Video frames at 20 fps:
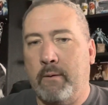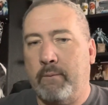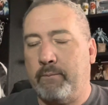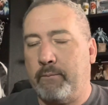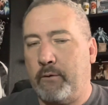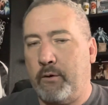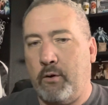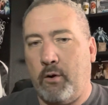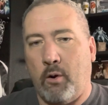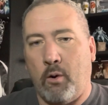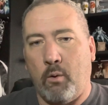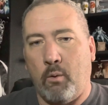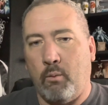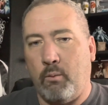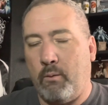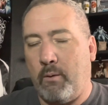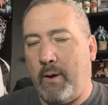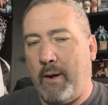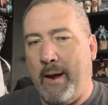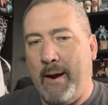you know,
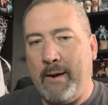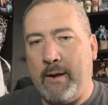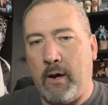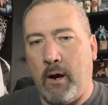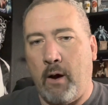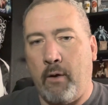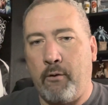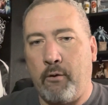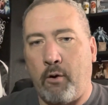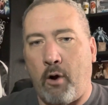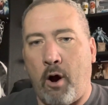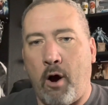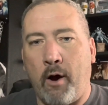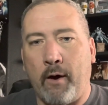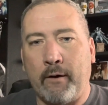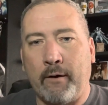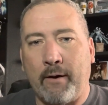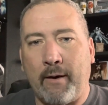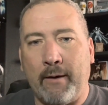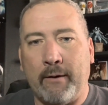any other
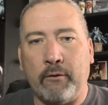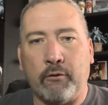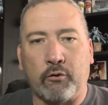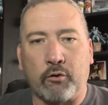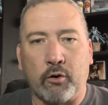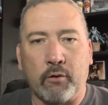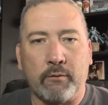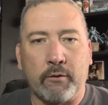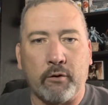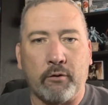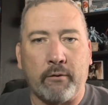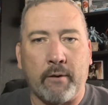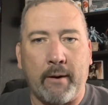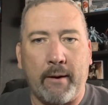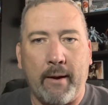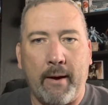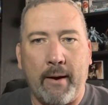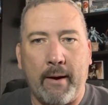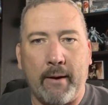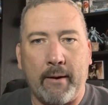online service that
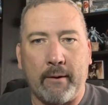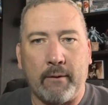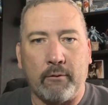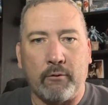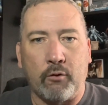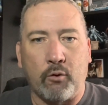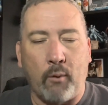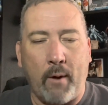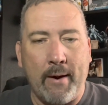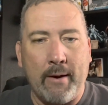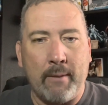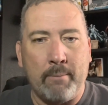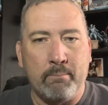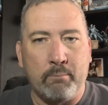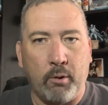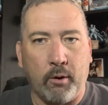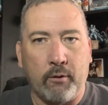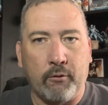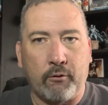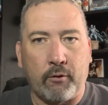has graded
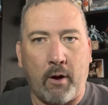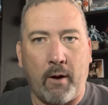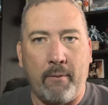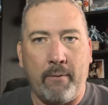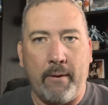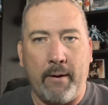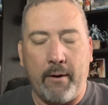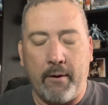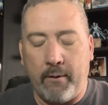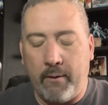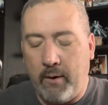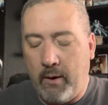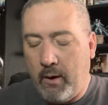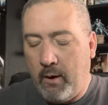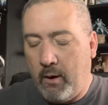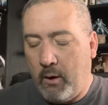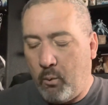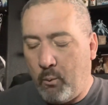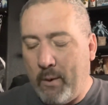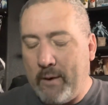books on there,
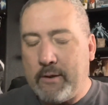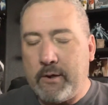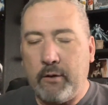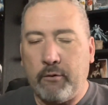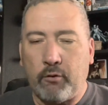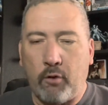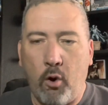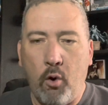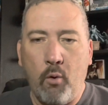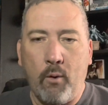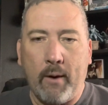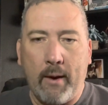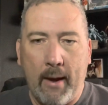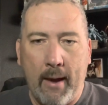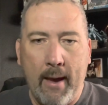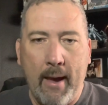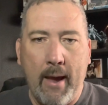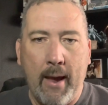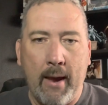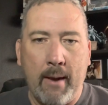which is
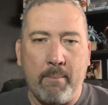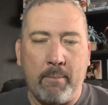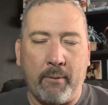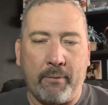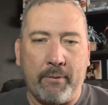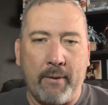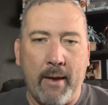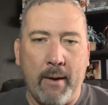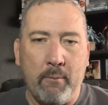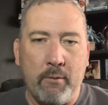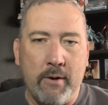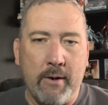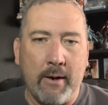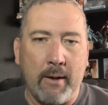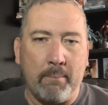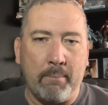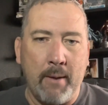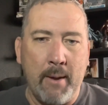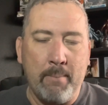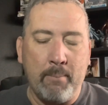okay. But then when you
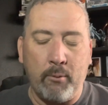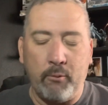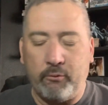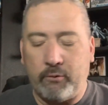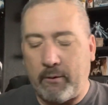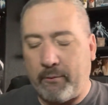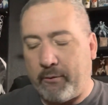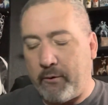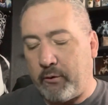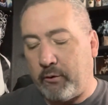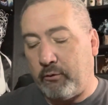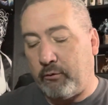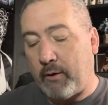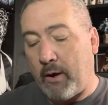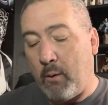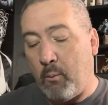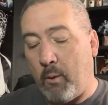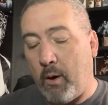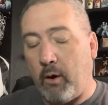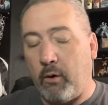get people who sit there and
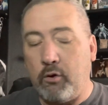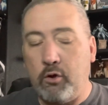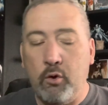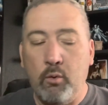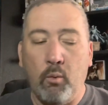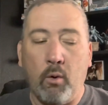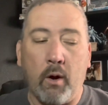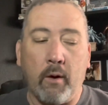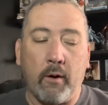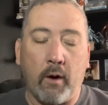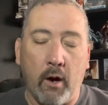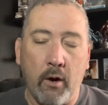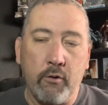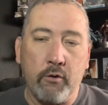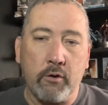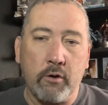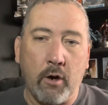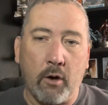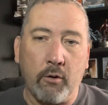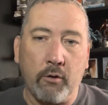say, well, you want
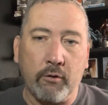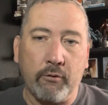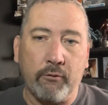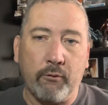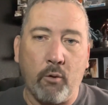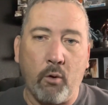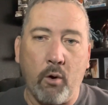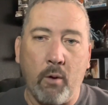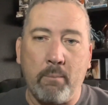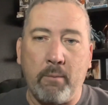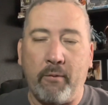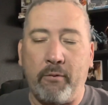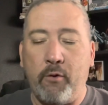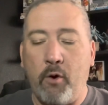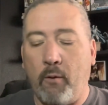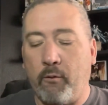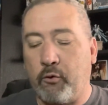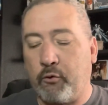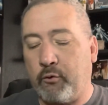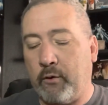$100 for it, but the
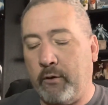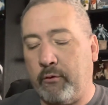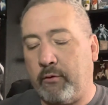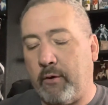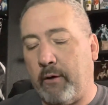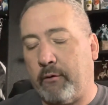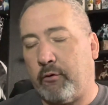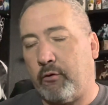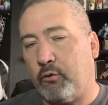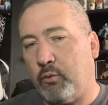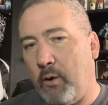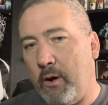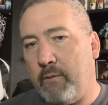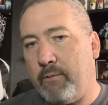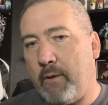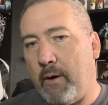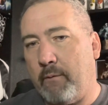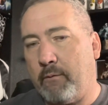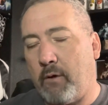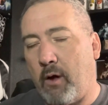Overstreet says it's
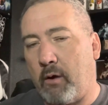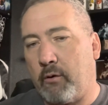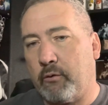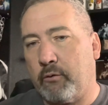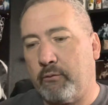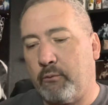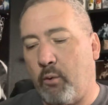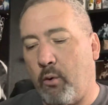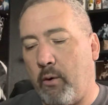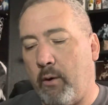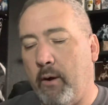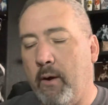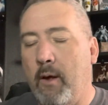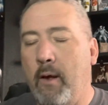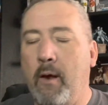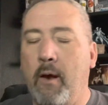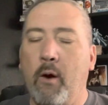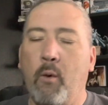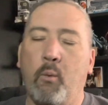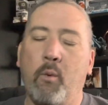$25 for it.
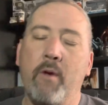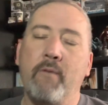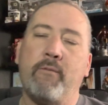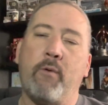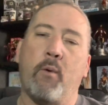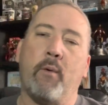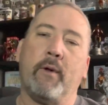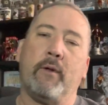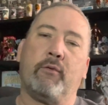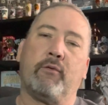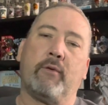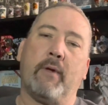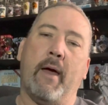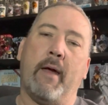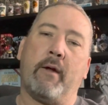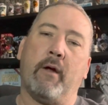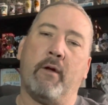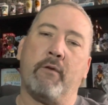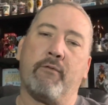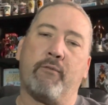We've always
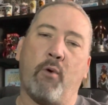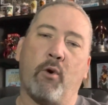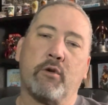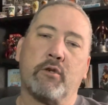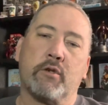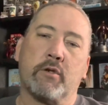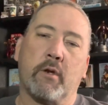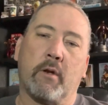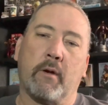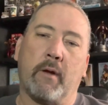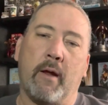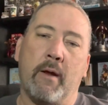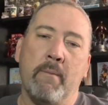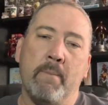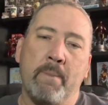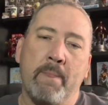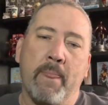said, unfortunately,